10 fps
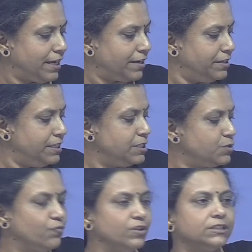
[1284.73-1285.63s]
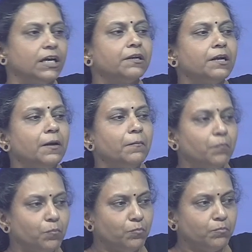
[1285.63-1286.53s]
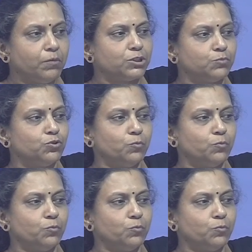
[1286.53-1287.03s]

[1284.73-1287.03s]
techniques which are much more